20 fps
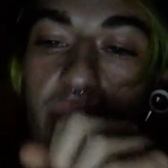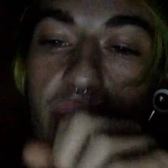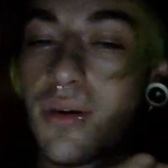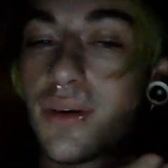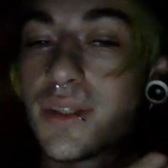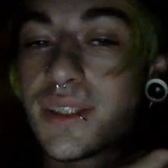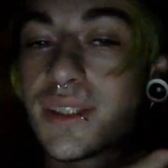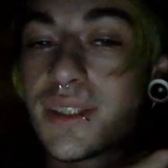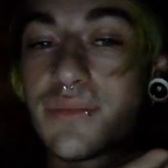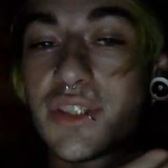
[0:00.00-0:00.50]
on
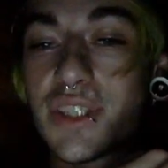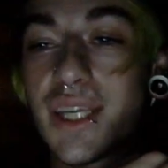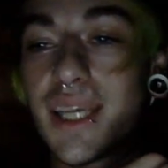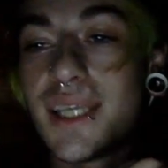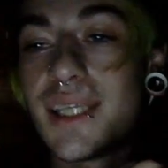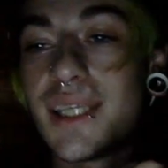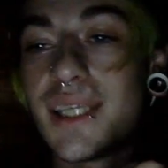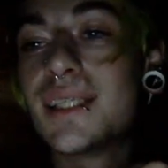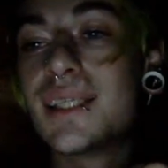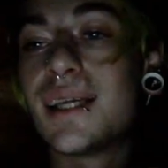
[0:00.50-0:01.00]
some shit.
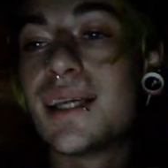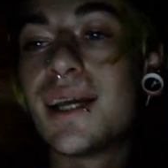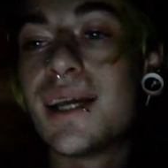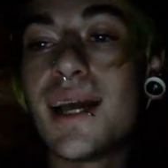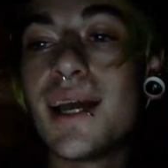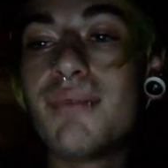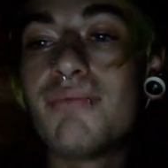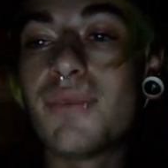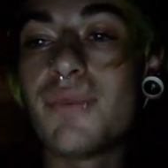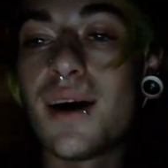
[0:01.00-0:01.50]

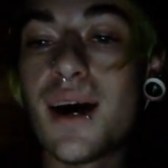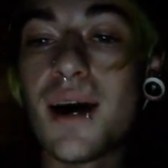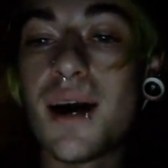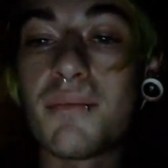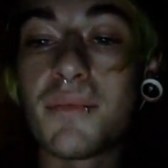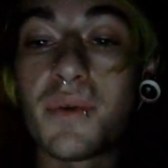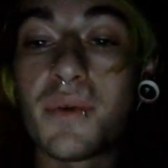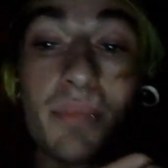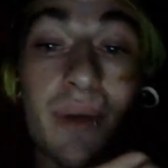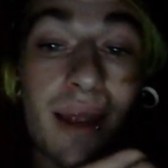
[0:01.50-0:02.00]
I'm
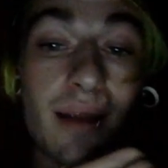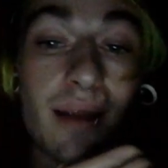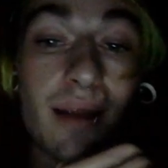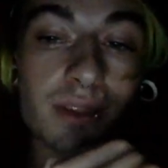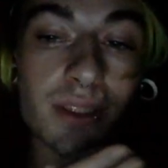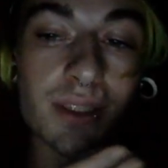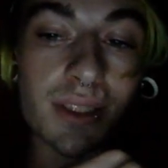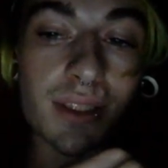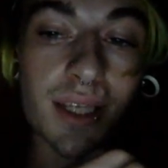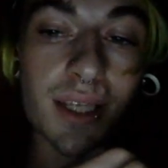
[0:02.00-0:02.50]
gonna
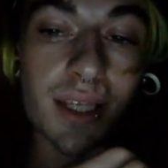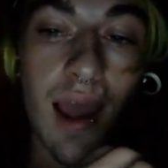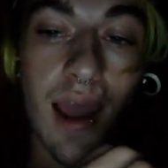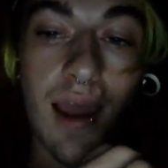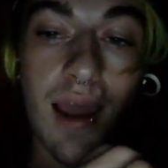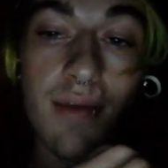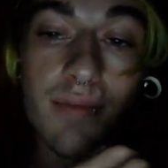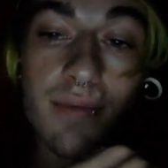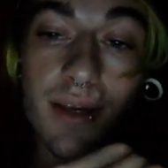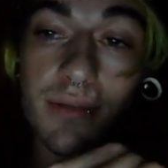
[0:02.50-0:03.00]
bounce.
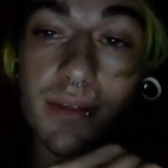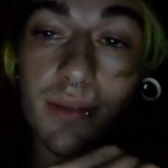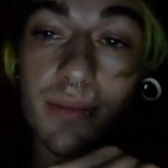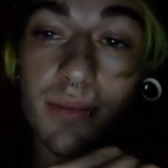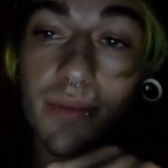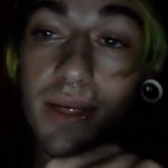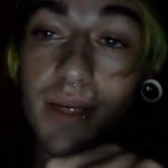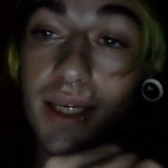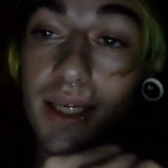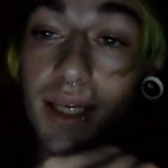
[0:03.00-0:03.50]
It was
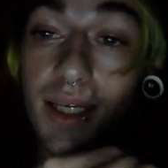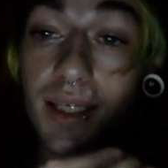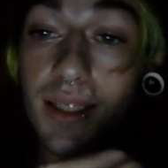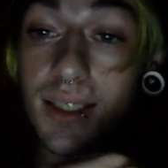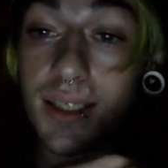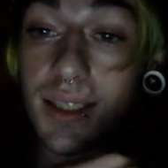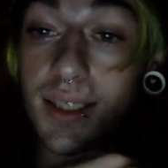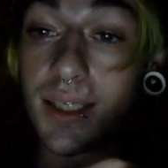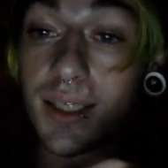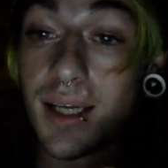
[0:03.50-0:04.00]
pretty good.
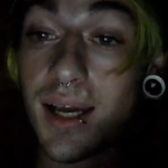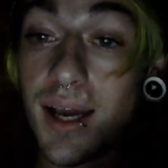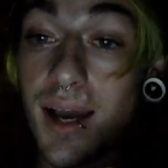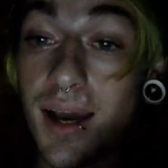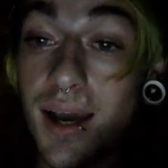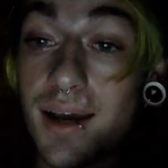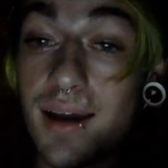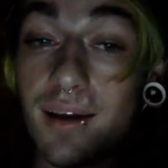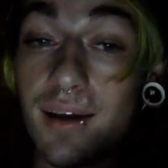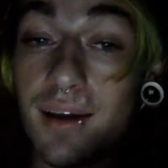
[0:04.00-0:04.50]
I
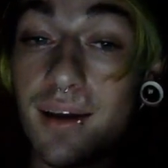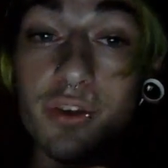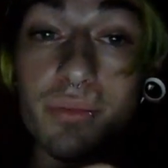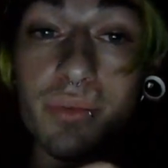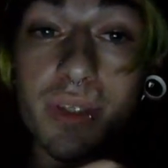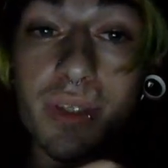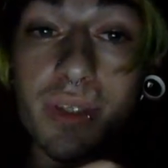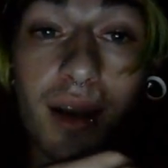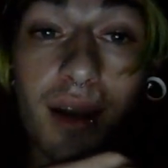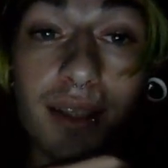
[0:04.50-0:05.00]
hope you
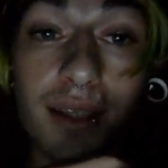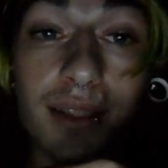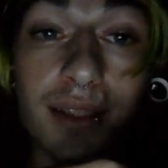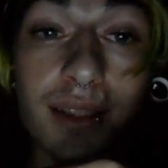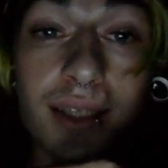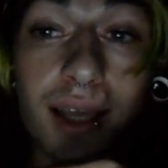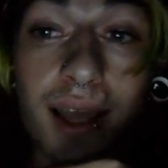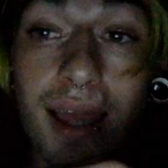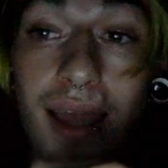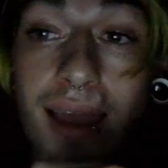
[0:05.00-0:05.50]
guys
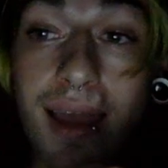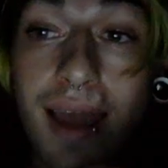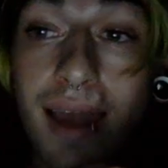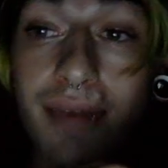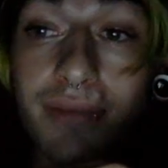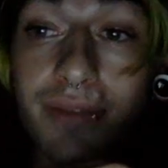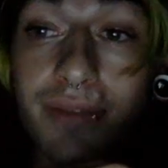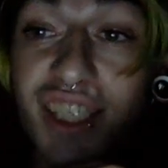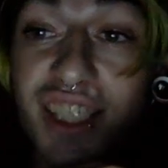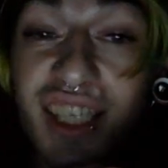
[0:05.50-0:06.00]
have a
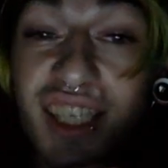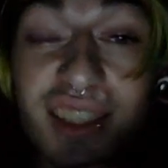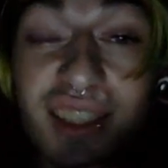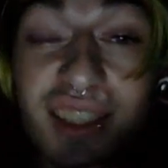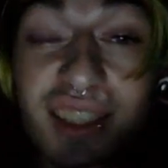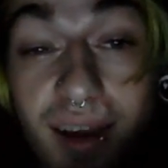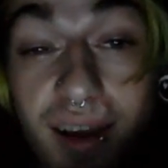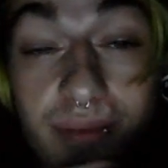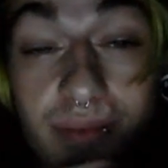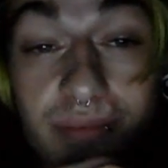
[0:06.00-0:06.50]
sick
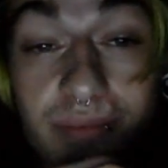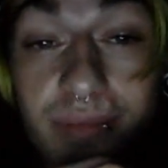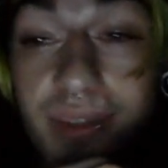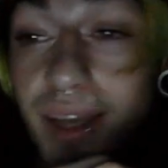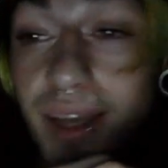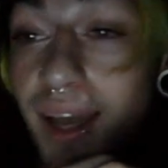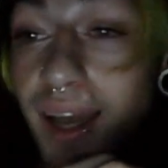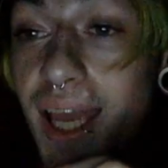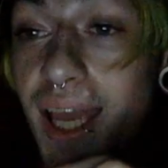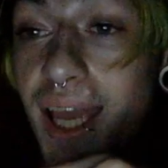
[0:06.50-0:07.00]
time
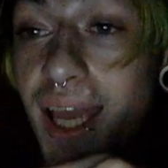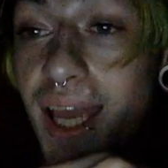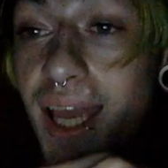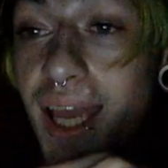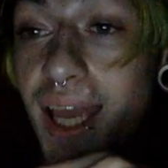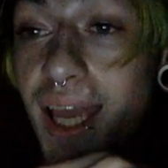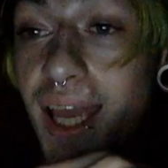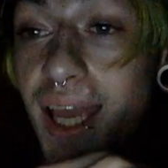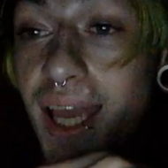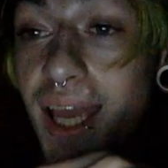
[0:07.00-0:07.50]

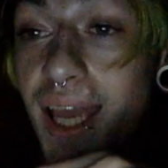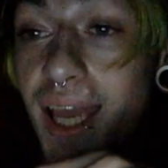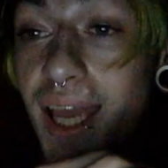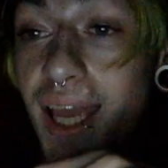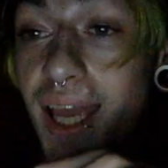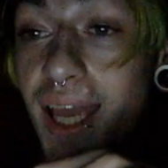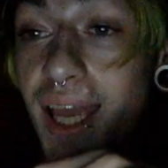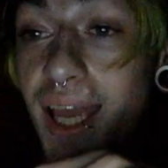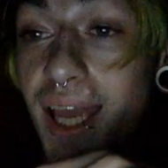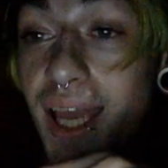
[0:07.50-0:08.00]
doing whatever you're
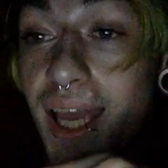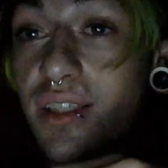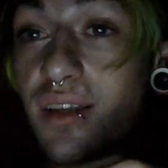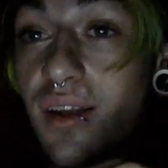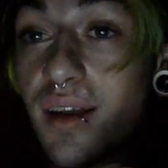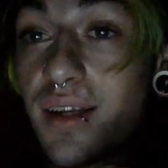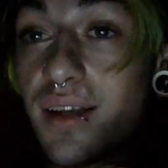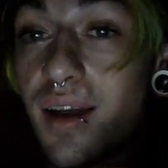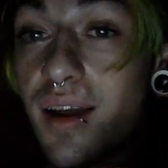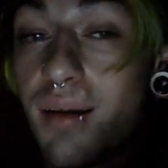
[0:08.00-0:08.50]
doing
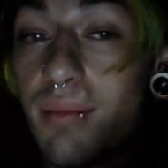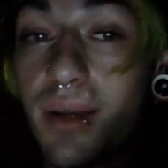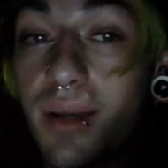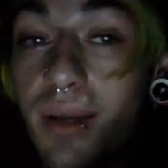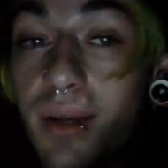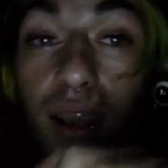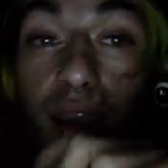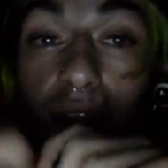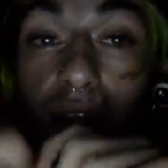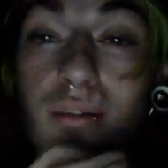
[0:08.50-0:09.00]
tonight. I'm gonna
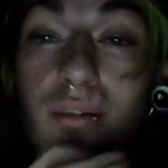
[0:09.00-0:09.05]
go